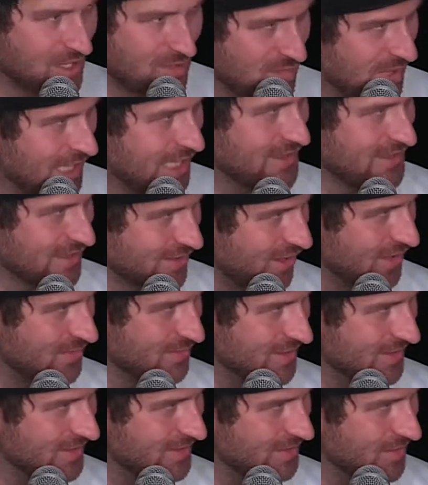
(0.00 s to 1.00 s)
plates
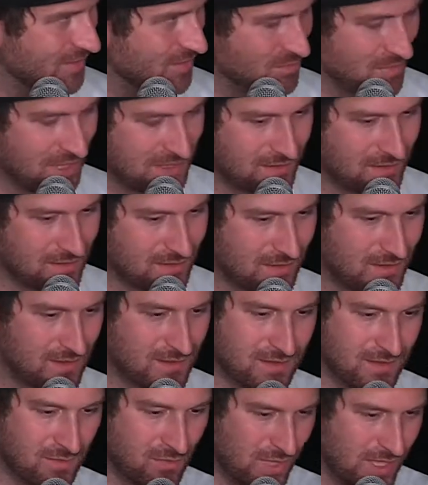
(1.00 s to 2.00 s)
around it, but
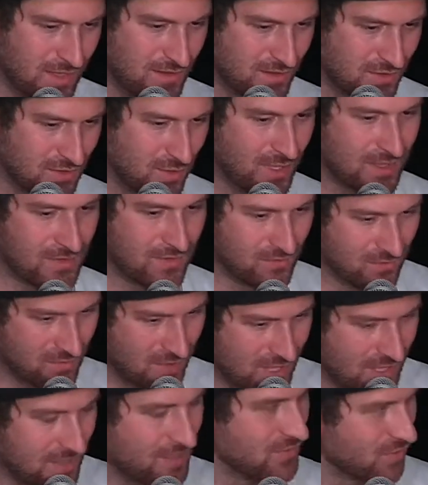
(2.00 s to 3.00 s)
the way that you can
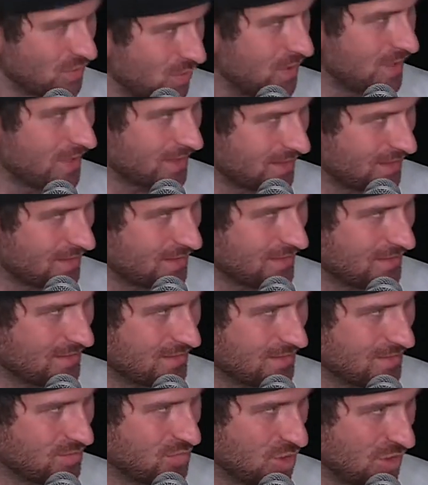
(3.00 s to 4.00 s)
really truly
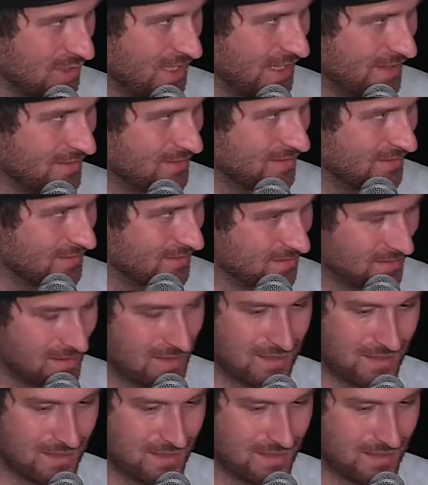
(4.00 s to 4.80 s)
protect it,